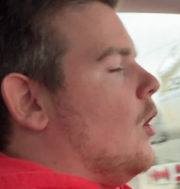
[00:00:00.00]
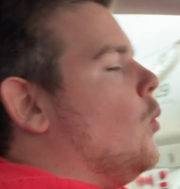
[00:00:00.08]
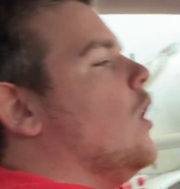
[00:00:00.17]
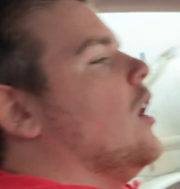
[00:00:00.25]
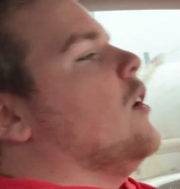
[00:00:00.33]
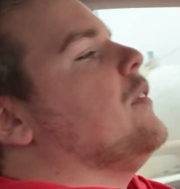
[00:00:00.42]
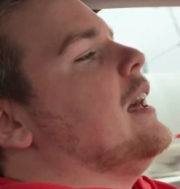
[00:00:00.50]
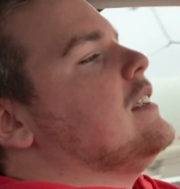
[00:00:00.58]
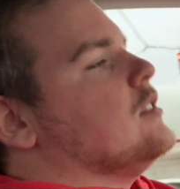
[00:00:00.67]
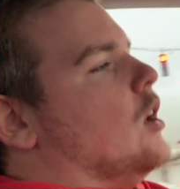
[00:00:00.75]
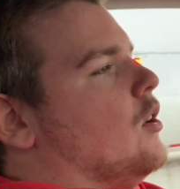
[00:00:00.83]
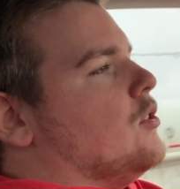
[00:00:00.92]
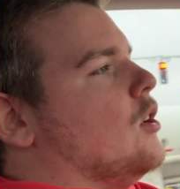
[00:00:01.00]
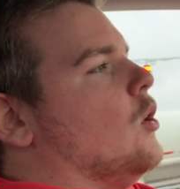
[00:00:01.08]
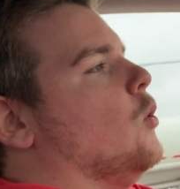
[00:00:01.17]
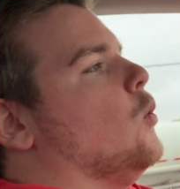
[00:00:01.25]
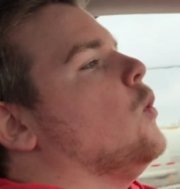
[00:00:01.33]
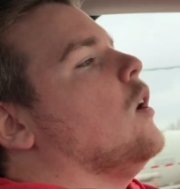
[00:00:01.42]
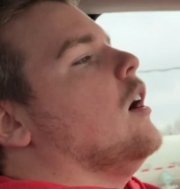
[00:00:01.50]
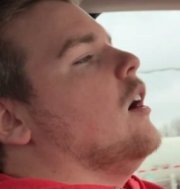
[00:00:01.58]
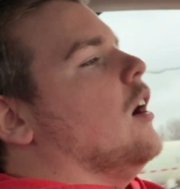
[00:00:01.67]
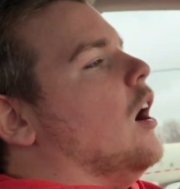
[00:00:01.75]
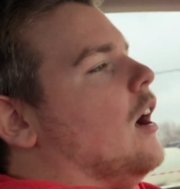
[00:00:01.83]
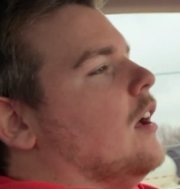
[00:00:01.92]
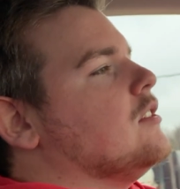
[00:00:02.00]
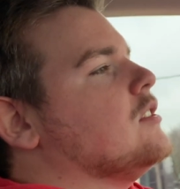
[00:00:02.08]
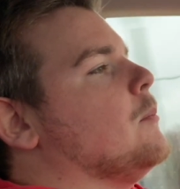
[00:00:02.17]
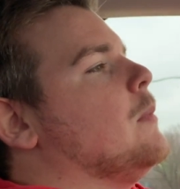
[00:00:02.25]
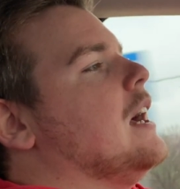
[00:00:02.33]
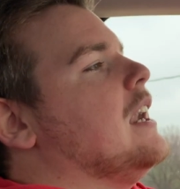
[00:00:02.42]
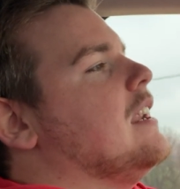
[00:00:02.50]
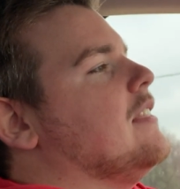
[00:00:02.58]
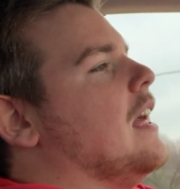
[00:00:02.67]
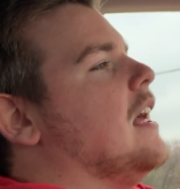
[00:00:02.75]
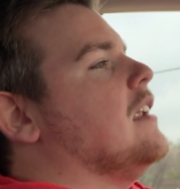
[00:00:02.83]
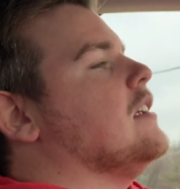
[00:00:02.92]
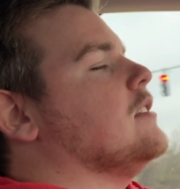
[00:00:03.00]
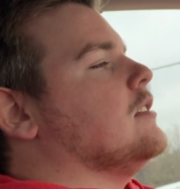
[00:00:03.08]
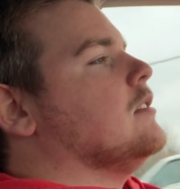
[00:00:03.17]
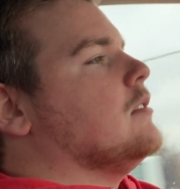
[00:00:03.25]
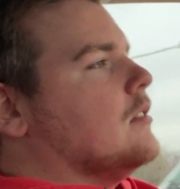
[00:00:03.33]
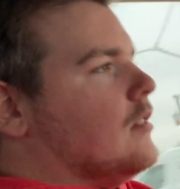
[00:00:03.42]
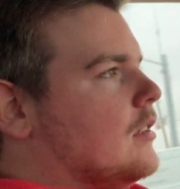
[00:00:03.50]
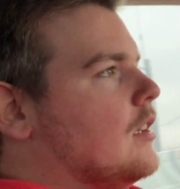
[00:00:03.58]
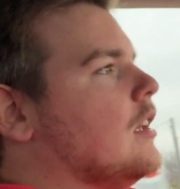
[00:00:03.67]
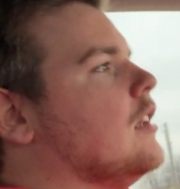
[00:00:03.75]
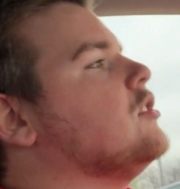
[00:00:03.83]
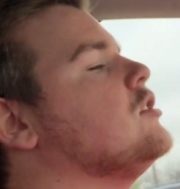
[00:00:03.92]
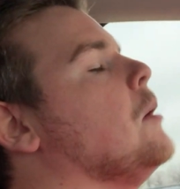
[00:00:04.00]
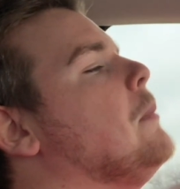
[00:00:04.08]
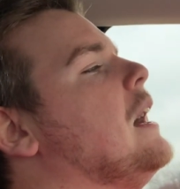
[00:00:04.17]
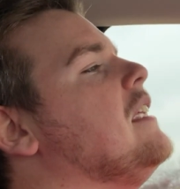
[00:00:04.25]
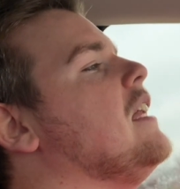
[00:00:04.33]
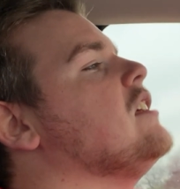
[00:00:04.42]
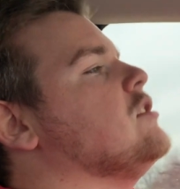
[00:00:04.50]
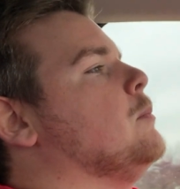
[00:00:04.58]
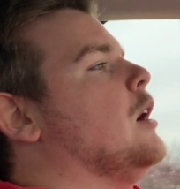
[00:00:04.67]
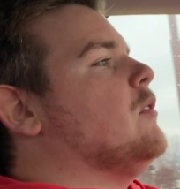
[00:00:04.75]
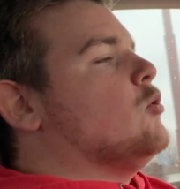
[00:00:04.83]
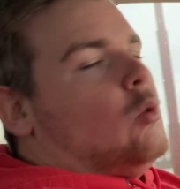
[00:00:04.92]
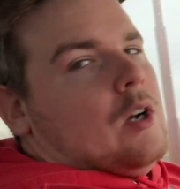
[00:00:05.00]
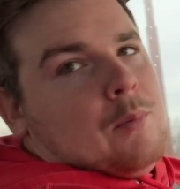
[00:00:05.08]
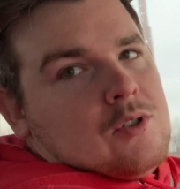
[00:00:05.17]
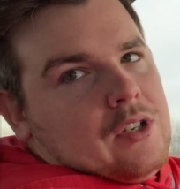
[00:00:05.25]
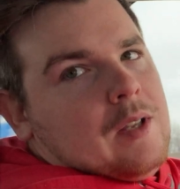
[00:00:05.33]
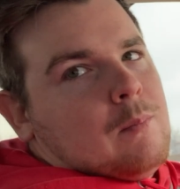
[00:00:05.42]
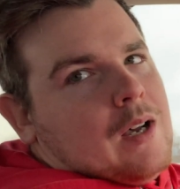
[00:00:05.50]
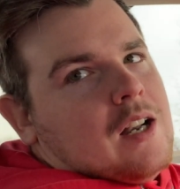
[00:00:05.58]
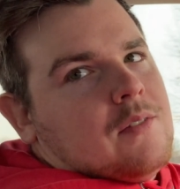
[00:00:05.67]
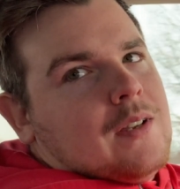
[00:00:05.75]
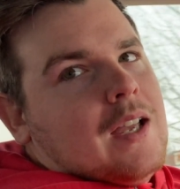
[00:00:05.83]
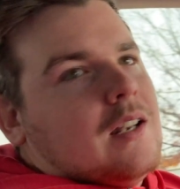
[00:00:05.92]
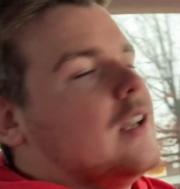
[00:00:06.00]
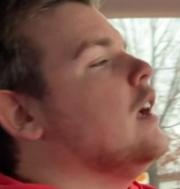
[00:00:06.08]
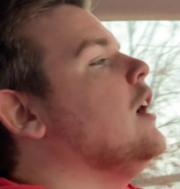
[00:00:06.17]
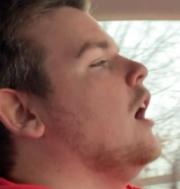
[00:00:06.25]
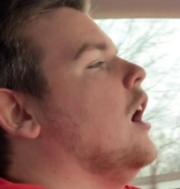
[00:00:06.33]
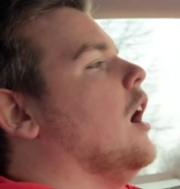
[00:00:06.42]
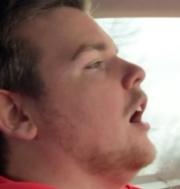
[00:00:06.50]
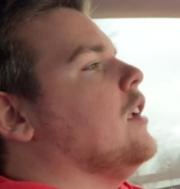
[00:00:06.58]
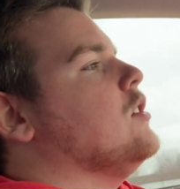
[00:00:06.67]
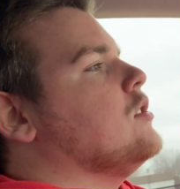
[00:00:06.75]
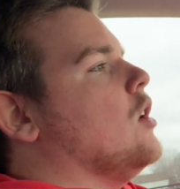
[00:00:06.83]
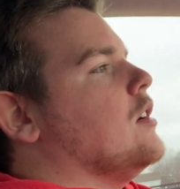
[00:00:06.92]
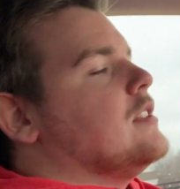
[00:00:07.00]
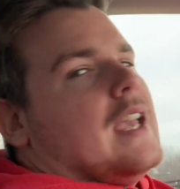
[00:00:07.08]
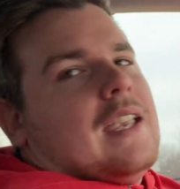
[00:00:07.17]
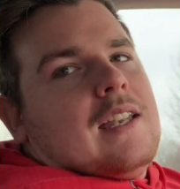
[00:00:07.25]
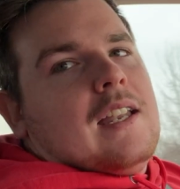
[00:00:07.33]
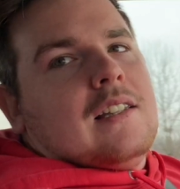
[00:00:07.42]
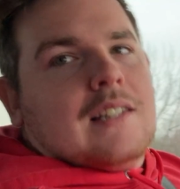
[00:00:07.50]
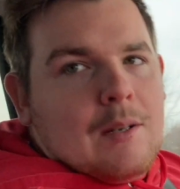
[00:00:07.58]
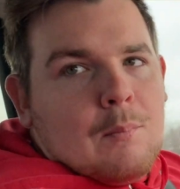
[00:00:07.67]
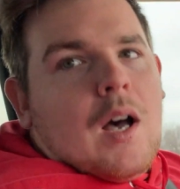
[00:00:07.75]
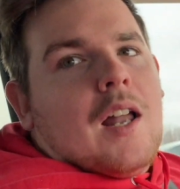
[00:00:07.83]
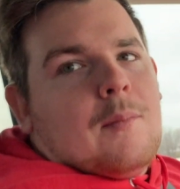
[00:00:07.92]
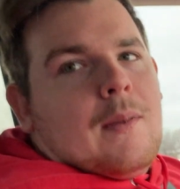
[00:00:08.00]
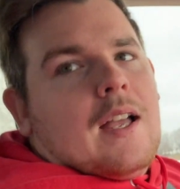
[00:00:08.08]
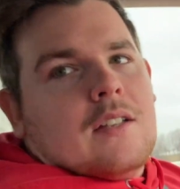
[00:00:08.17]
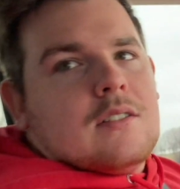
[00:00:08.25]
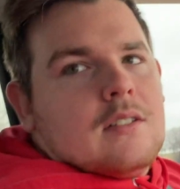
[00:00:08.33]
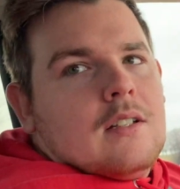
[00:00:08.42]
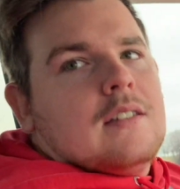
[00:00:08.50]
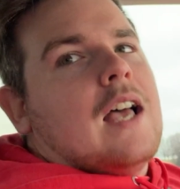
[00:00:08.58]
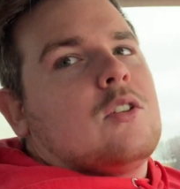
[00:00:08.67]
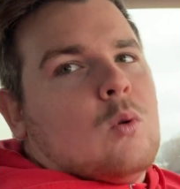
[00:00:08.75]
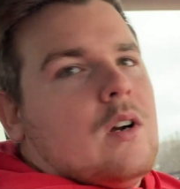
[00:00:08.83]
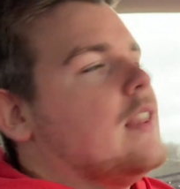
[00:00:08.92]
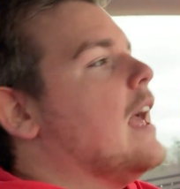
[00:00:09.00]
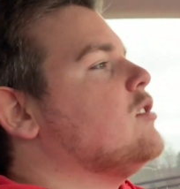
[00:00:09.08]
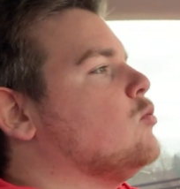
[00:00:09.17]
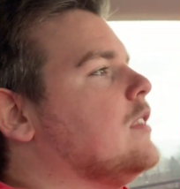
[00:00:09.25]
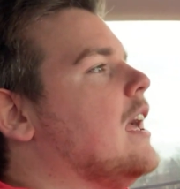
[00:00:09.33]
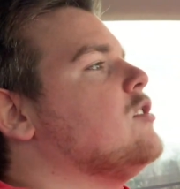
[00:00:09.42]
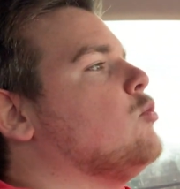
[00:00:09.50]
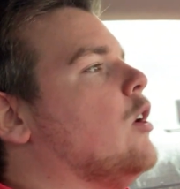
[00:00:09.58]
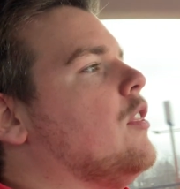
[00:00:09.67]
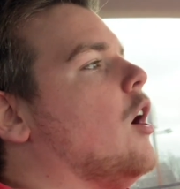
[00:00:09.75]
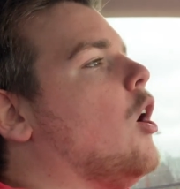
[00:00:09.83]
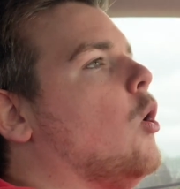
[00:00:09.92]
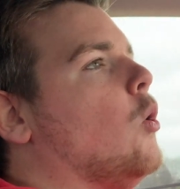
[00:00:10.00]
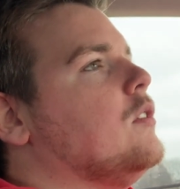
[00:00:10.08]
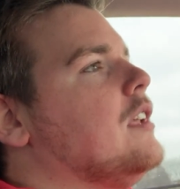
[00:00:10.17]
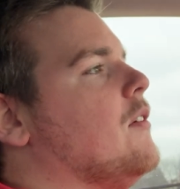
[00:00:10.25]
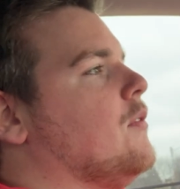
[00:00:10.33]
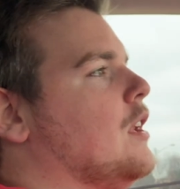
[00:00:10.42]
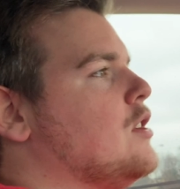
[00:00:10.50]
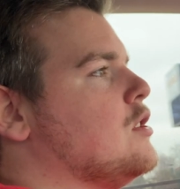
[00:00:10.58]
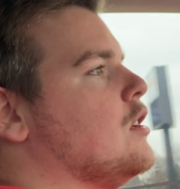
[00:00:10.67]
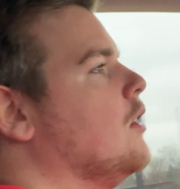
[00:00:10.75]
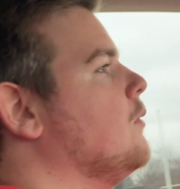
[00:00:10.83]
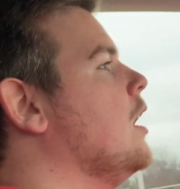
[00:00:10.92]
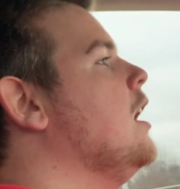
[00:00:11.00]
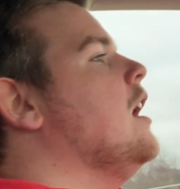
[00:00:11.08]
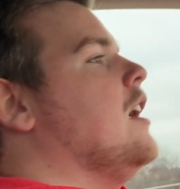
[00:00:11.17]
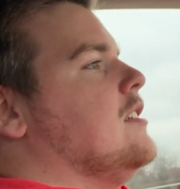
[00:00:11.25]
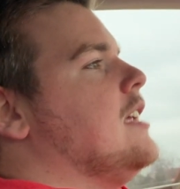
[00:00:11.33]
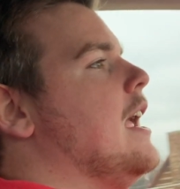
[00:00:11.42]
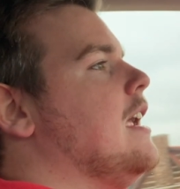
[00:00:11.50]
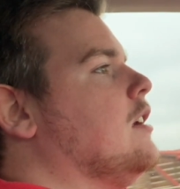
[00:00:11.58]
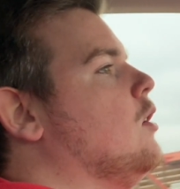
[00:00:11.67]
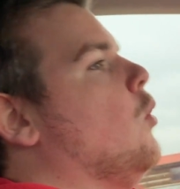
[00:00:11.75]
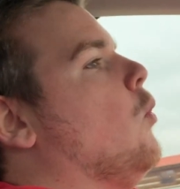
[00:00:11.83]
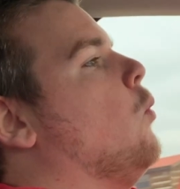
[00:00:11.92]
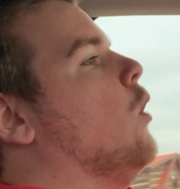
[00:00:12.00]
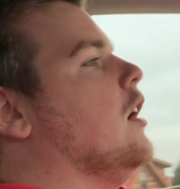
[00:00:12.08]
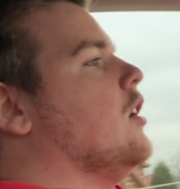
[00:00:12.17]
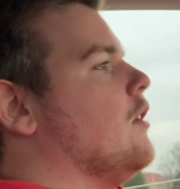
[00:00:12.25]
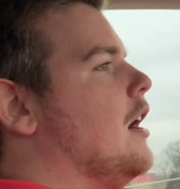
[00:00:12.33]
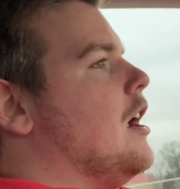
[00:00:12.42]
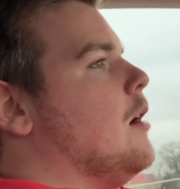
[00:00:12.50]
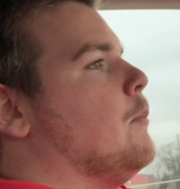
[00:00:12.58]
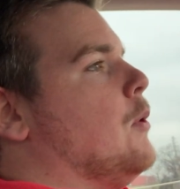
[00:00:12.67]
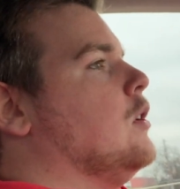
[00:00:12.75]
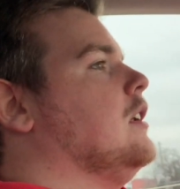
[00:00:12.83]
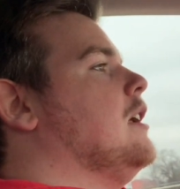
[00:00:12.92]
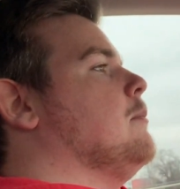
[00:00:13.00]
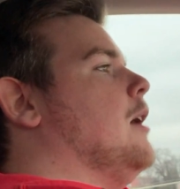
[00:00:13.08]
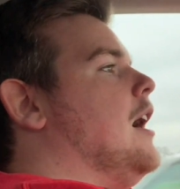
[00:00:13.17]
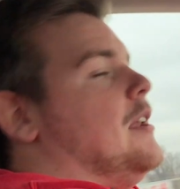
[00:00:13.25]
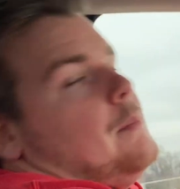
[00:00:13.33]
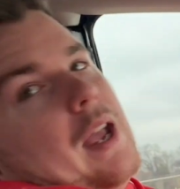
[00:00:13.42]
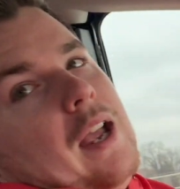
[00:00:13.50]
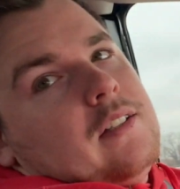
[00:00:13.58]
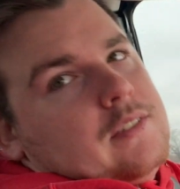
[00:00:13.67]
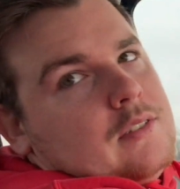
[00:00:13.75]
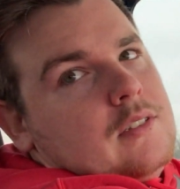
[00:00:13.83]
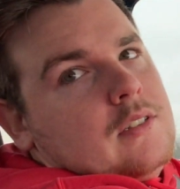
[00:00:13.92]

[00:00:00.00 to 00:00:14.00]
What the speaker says: Well, that's also somebody that is above 20% body fat. You start taking in lean body mass. That's where the whole definition of take 1 gram per lean body mass.